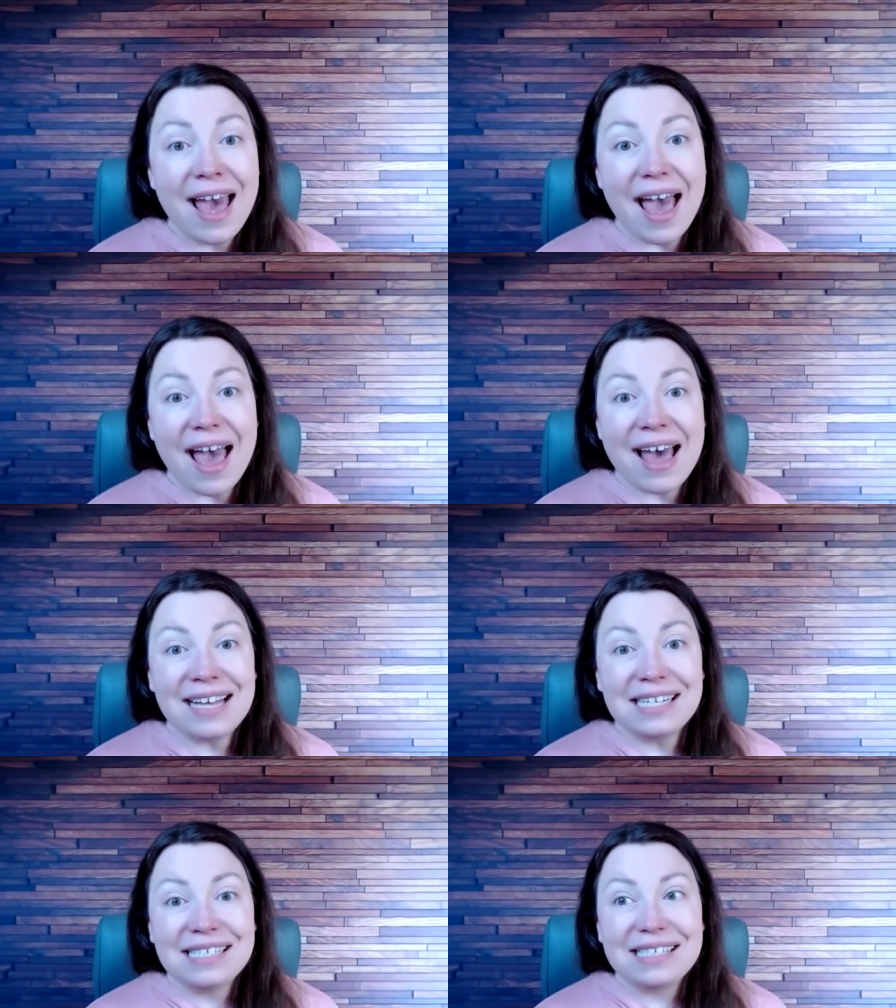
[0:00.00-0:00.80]

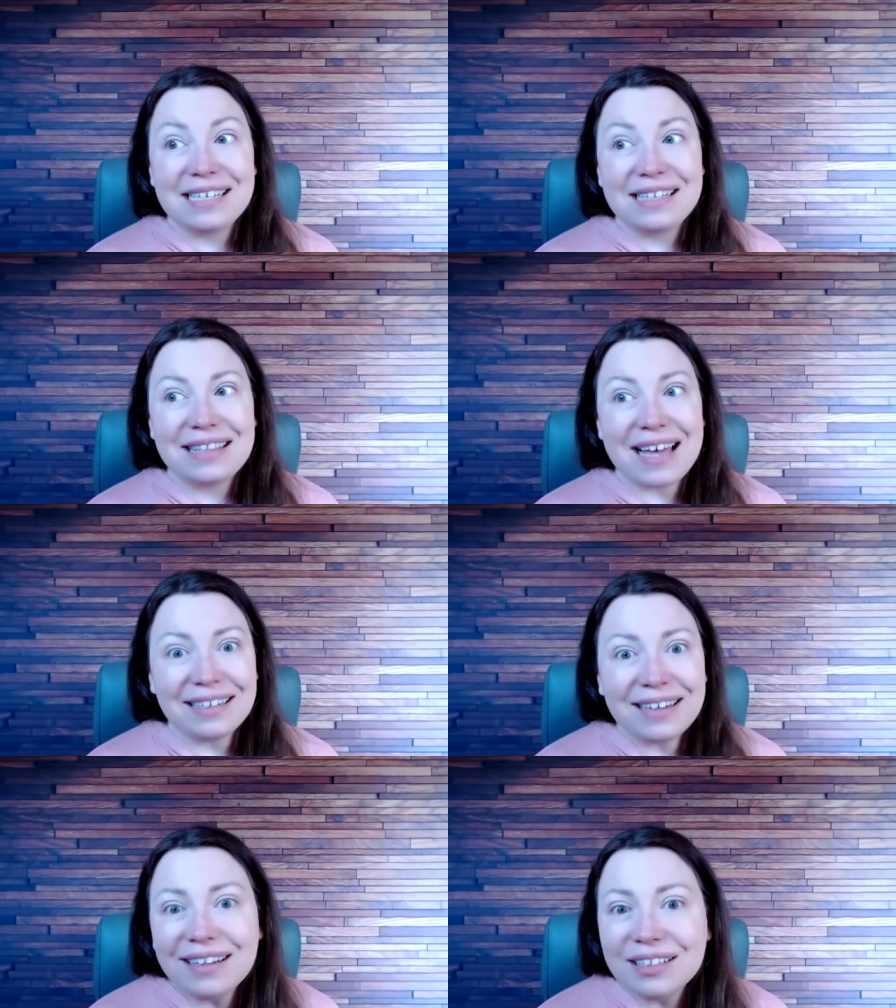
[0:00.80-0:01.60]
and
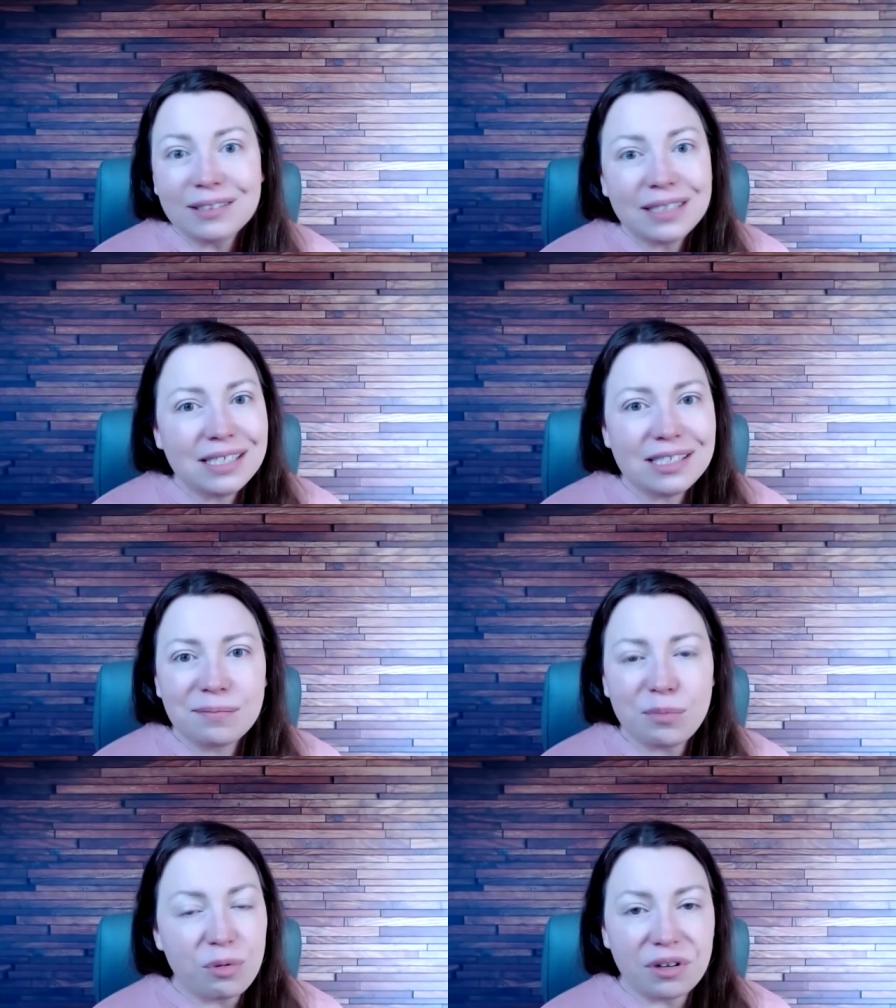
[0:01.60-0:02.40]
that coloring is
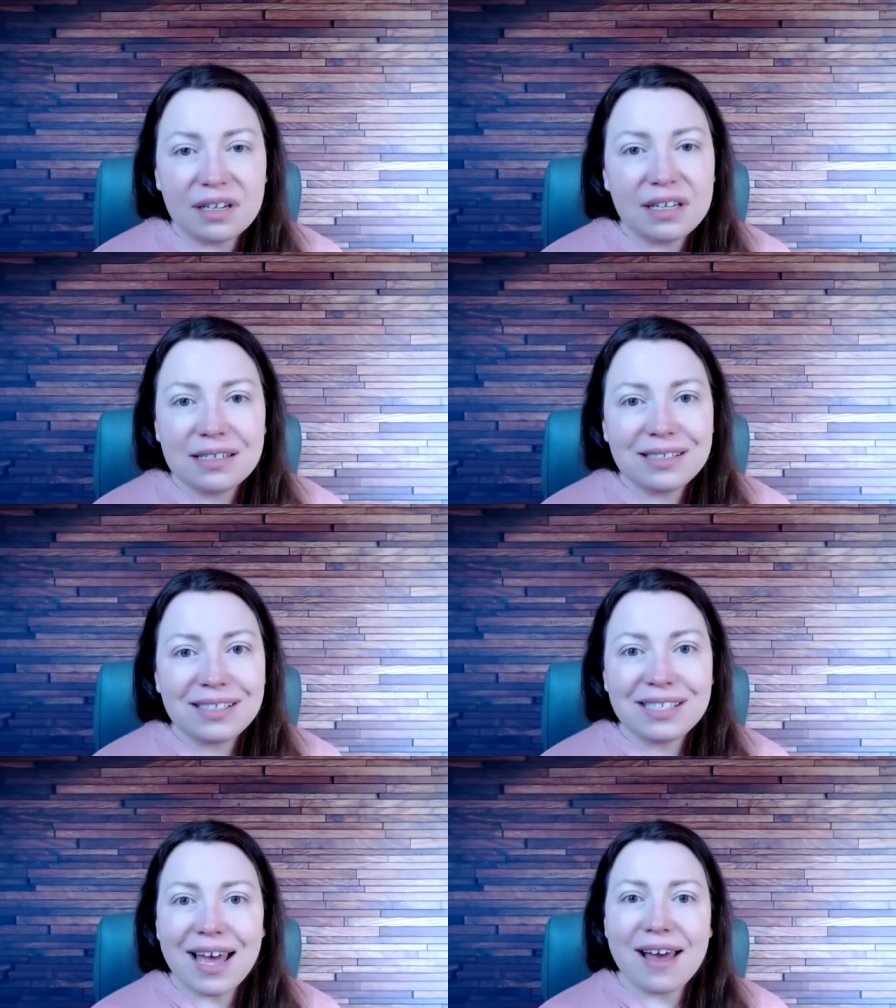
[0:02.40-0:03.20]
important
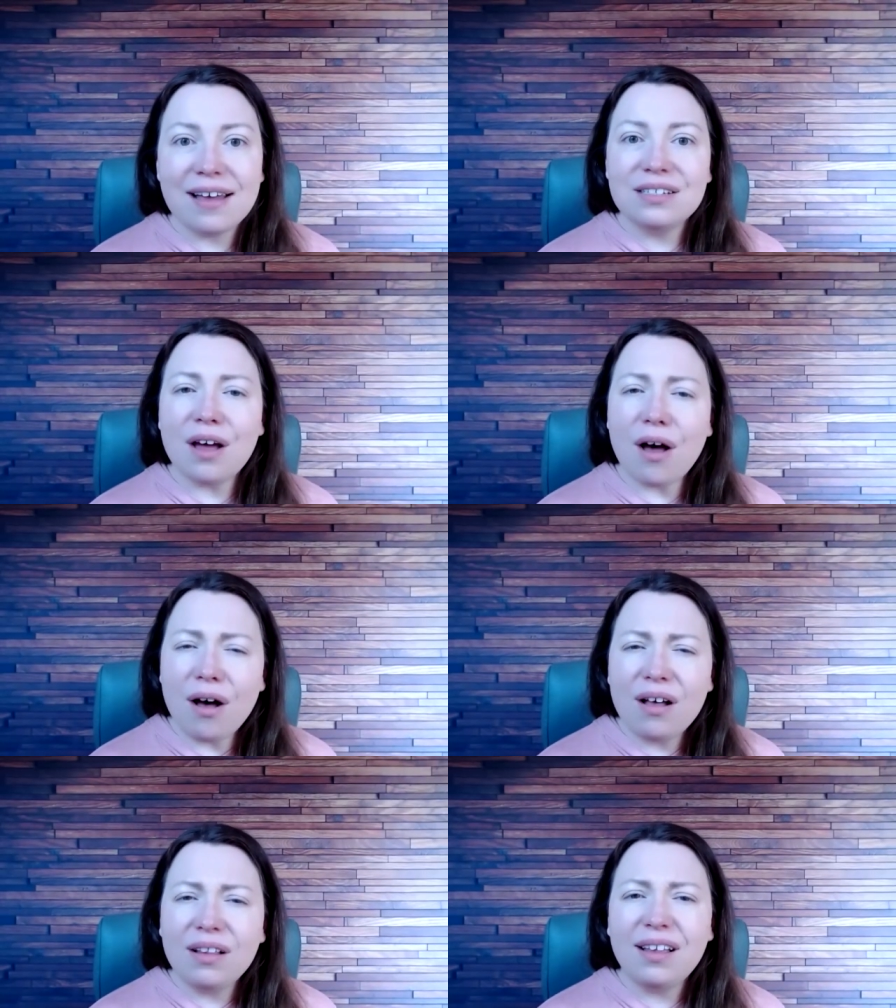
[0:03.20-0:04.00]
and
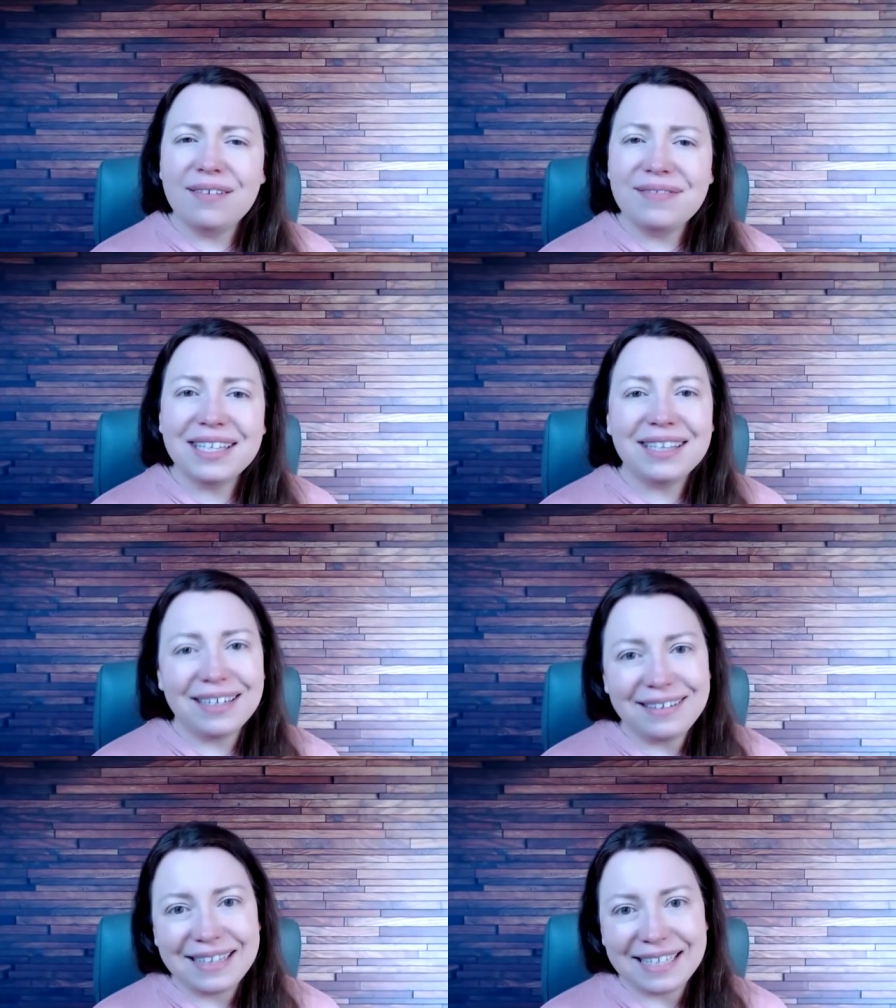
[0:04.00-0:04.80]
all of the
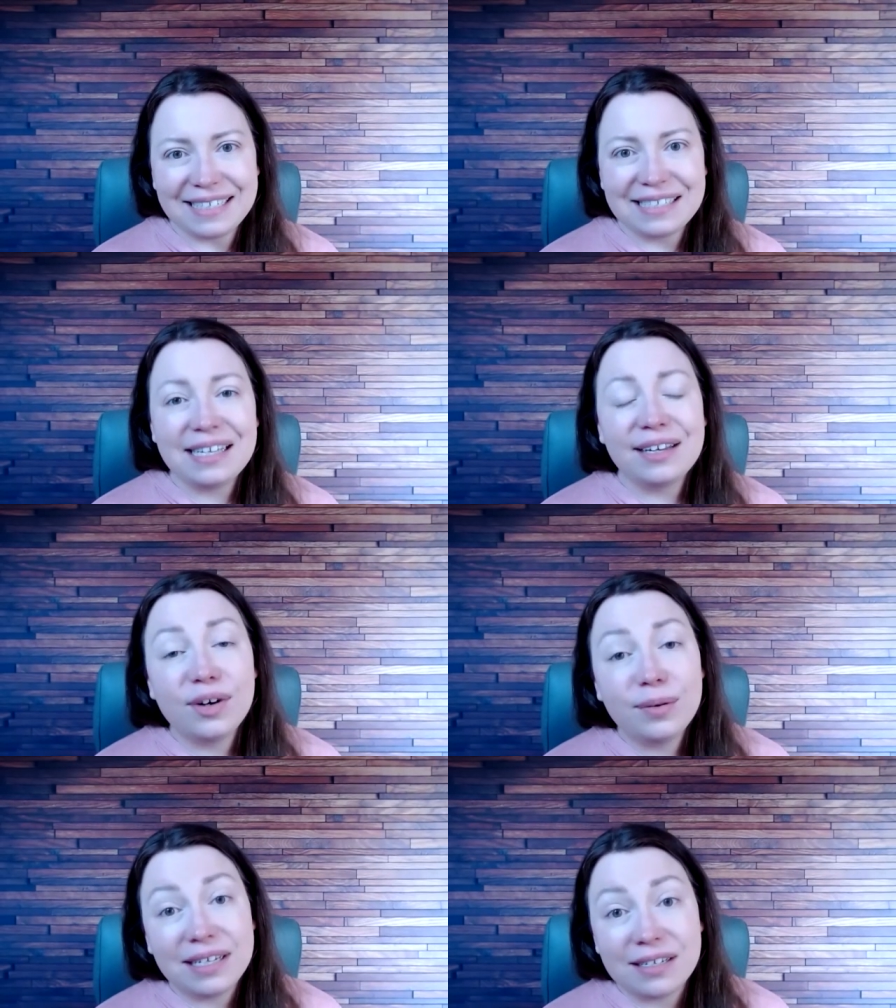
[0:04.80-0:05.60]
little things that
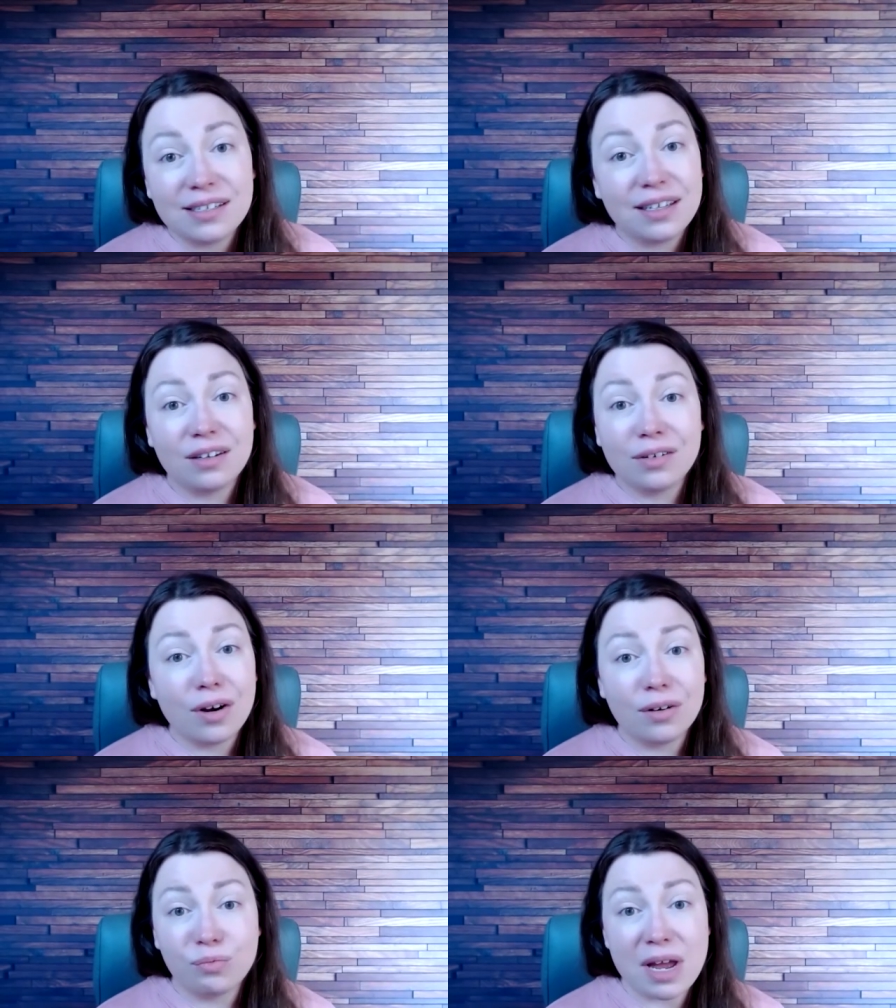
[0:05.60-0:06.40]
go into
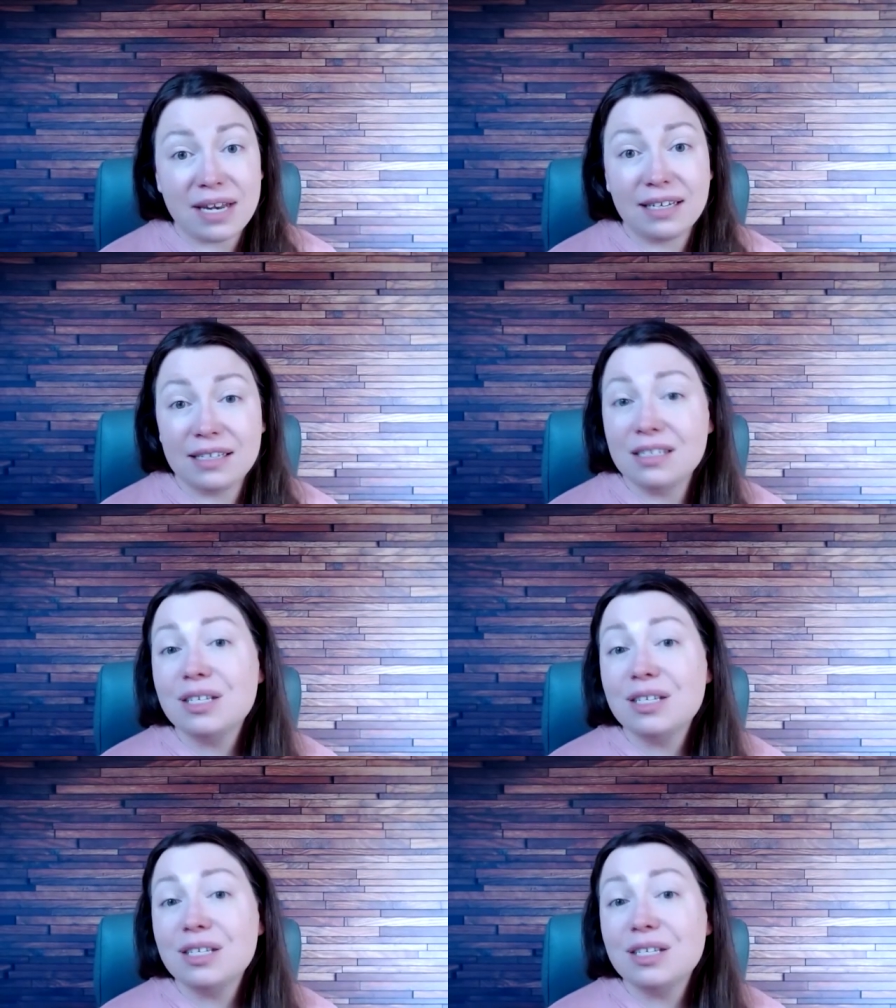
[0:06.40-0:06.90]
kindergarten readiness.